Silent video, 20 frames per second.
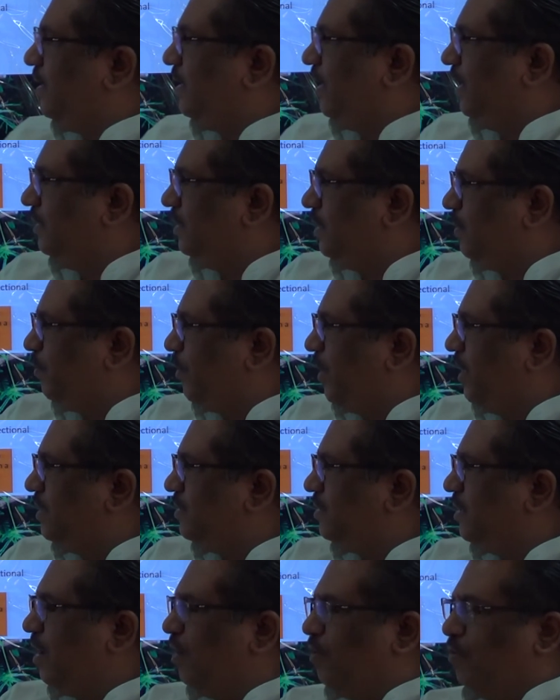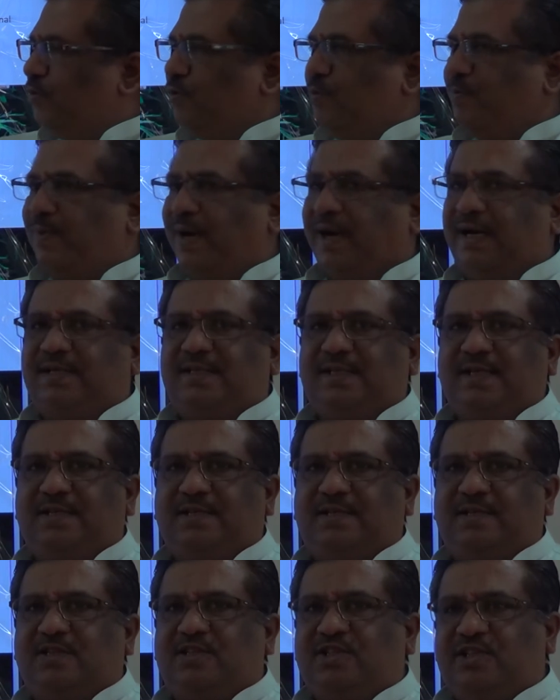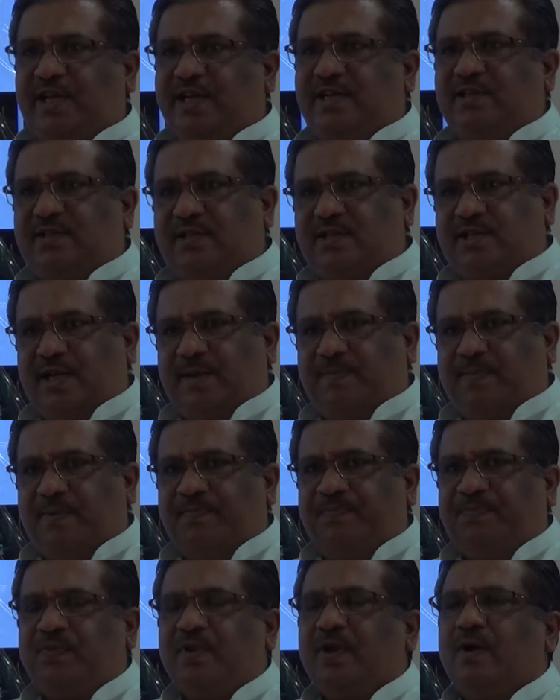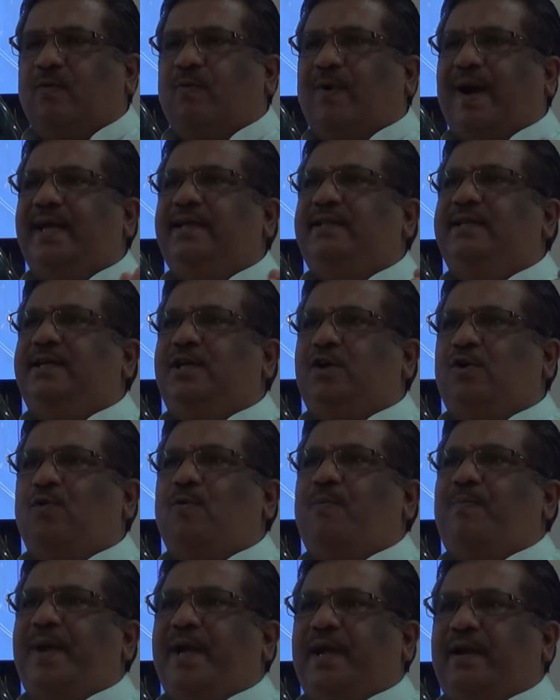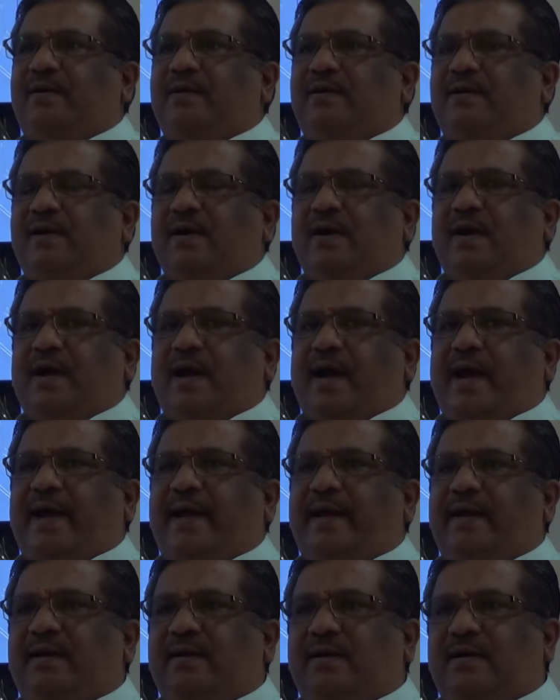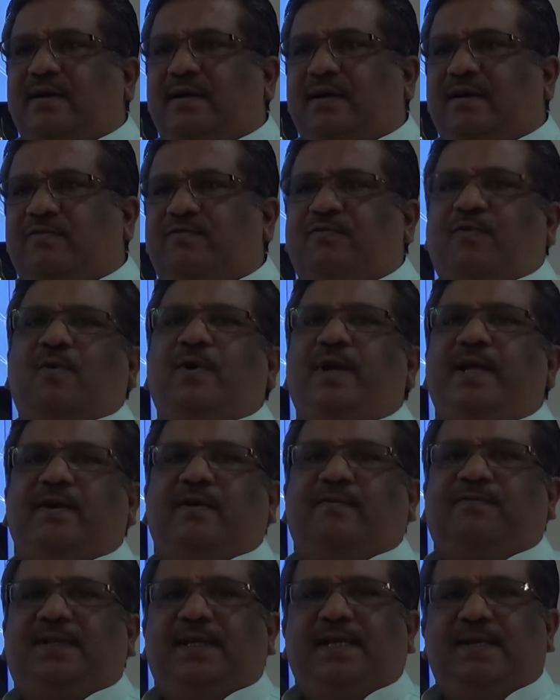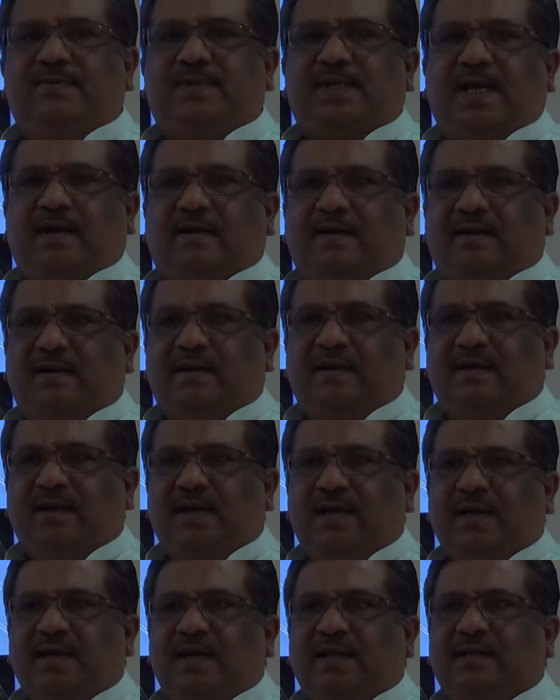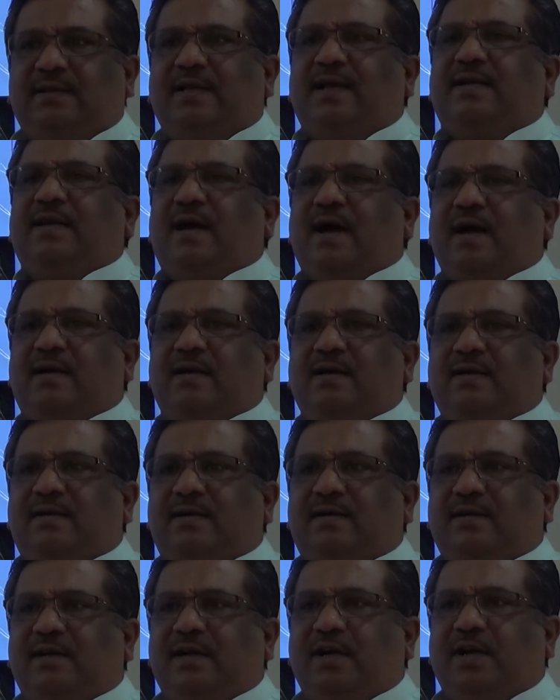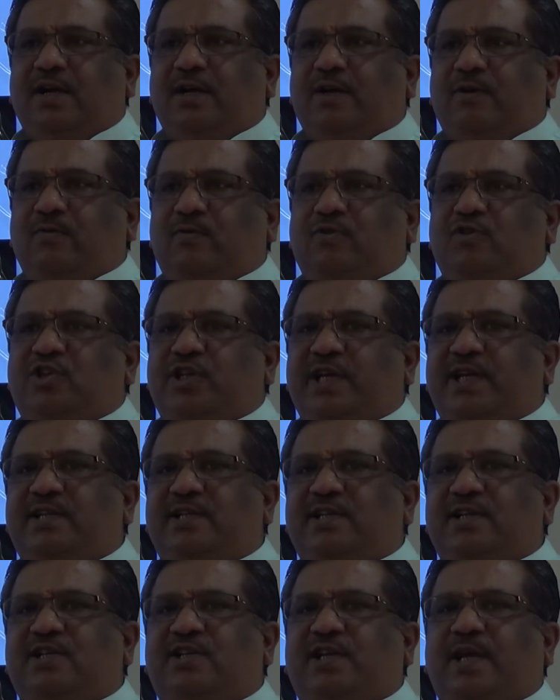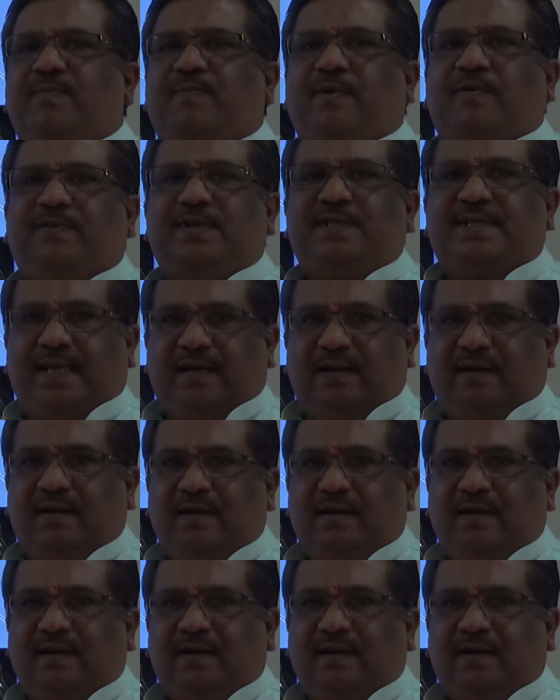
another point: how do plant cells change the shape? Why the drooping and folding of the leaves occur? That occur due to change in shape of a cell.